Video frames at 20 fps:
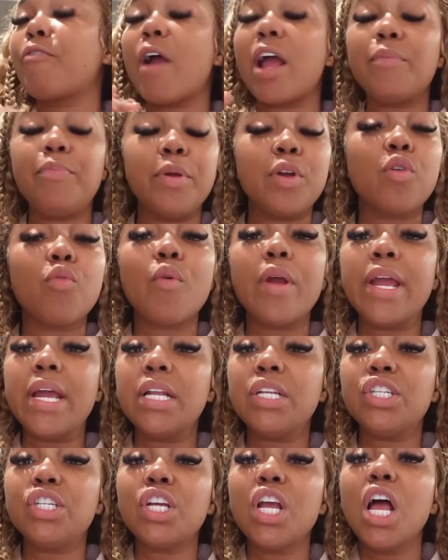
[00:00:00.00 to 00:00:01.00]
fried pickle
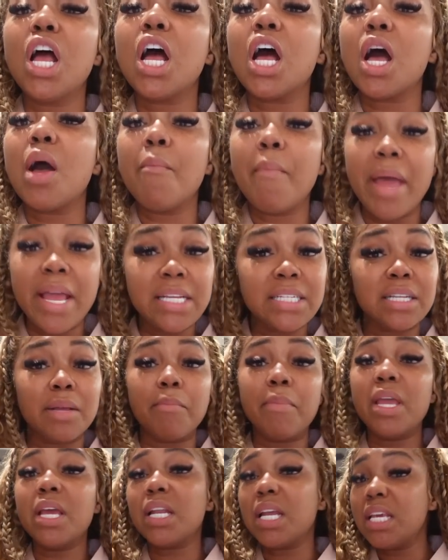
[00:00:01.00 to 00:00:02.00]
ranch, amazing.
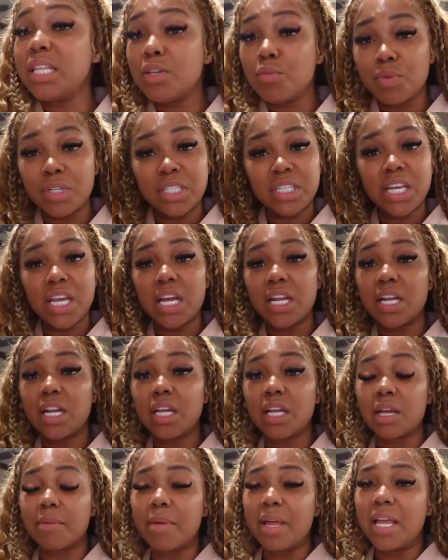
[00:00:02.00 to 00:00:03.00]
Me and Ethan was tearing it
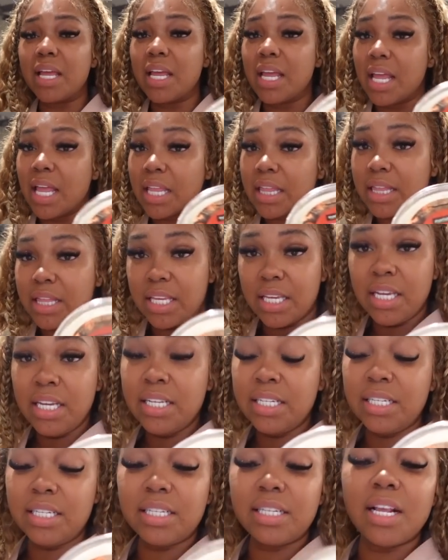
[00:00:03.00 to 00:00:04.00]
up.
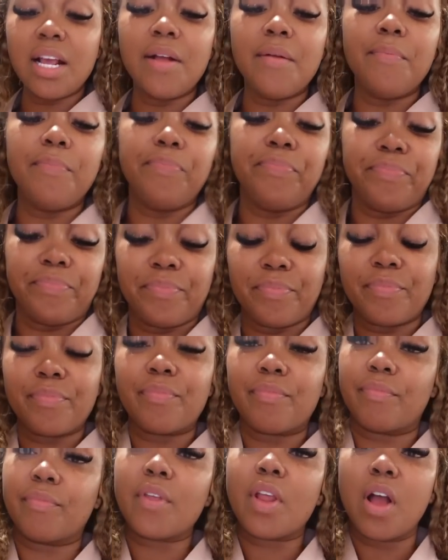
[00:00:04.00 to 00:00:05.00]
This,
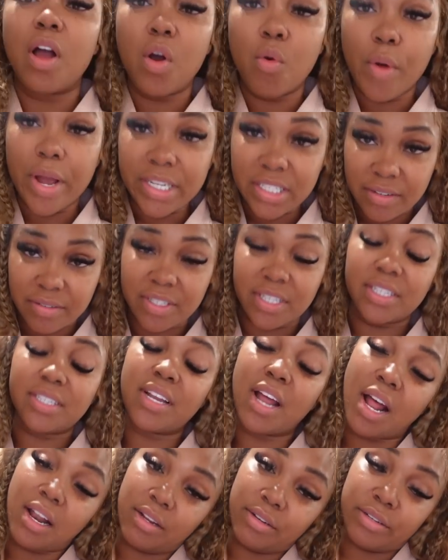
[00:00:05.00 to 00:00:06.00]
a waste of
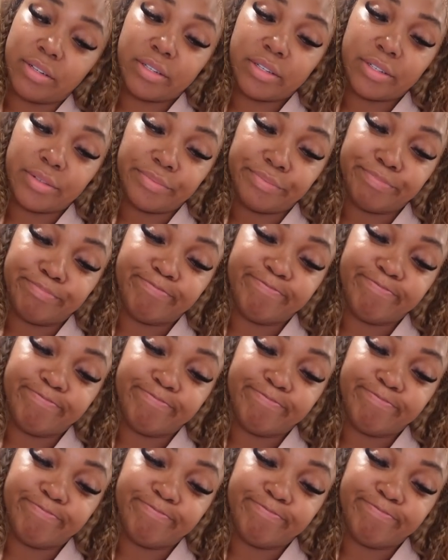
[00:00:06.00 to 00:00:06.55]
$6.